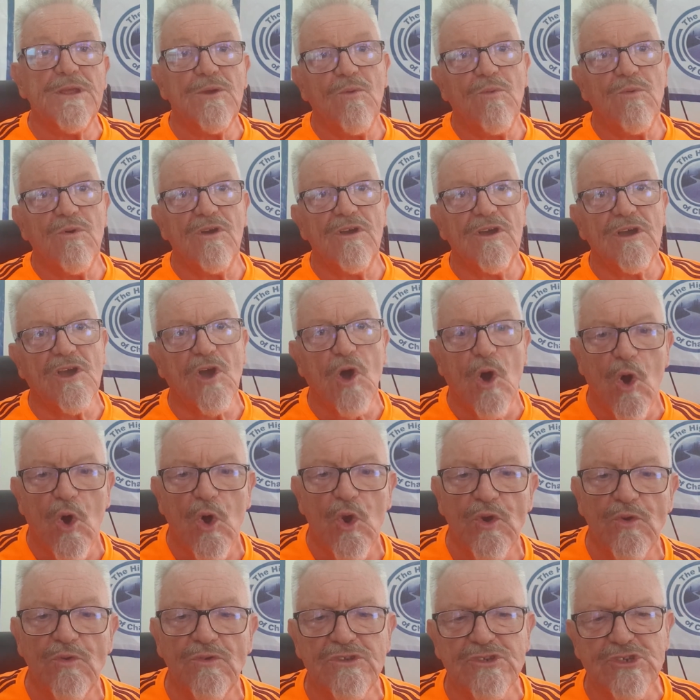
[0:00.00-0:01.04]
work
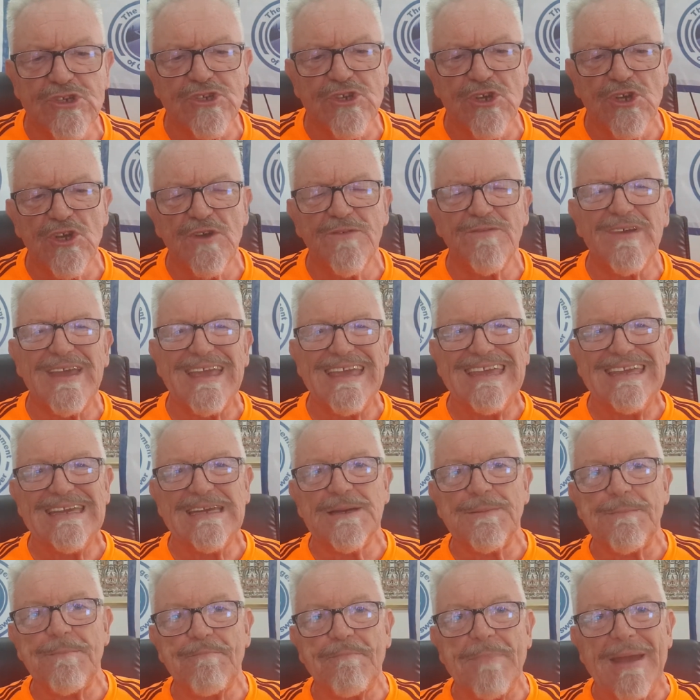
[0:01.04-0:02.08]
on surveying
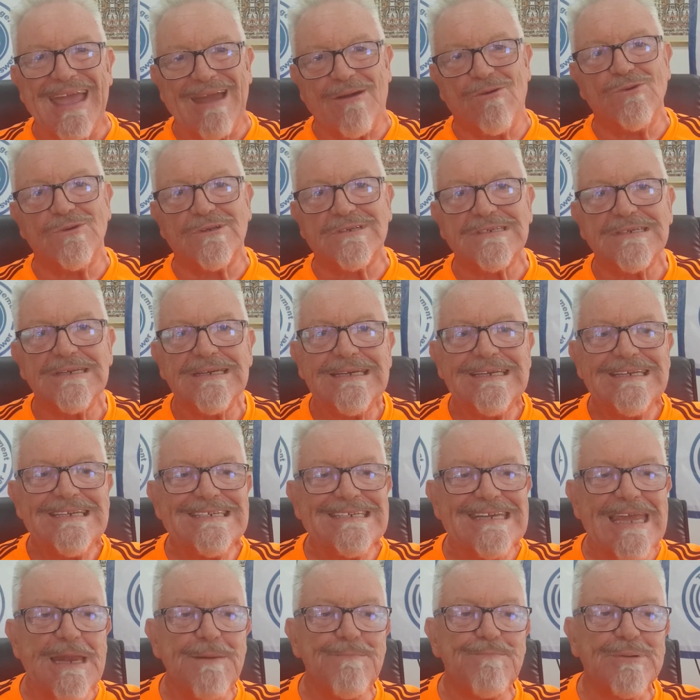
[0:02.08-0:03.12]
about
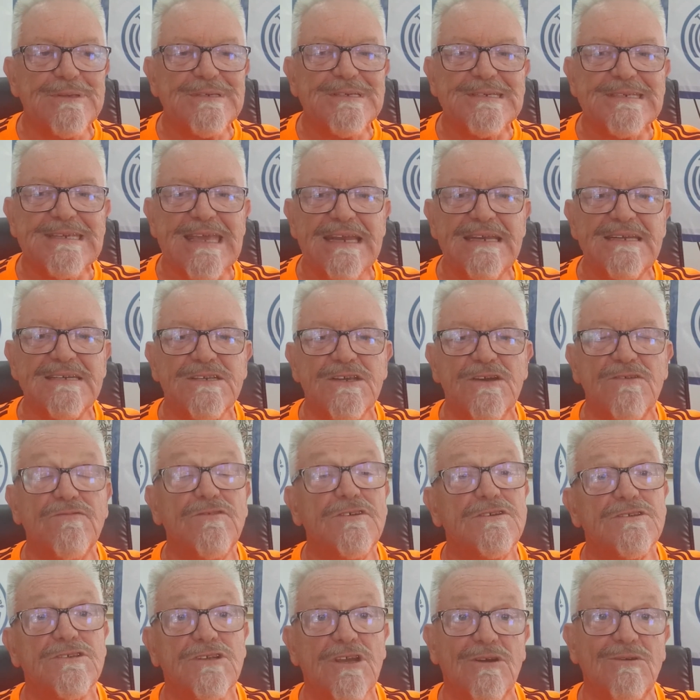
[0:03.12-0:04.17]
10% of
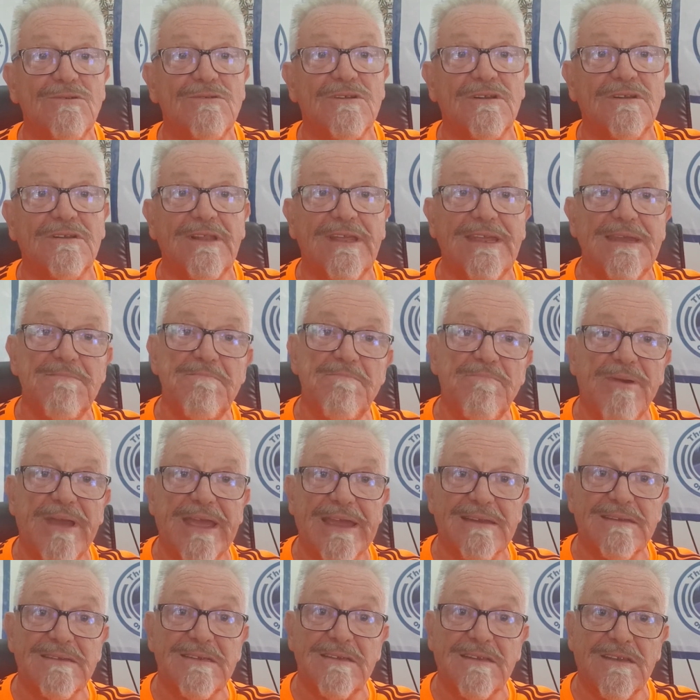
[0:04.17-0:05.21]
the total
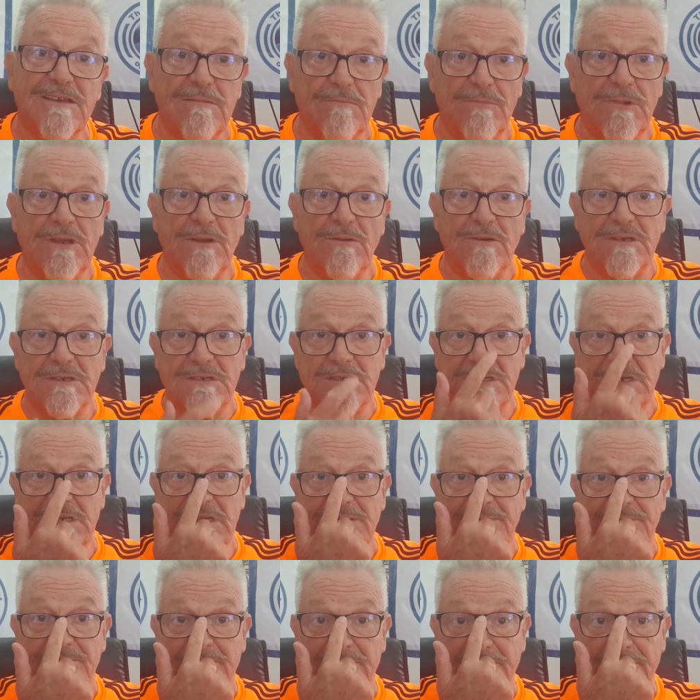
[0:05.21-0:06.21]
impacted community.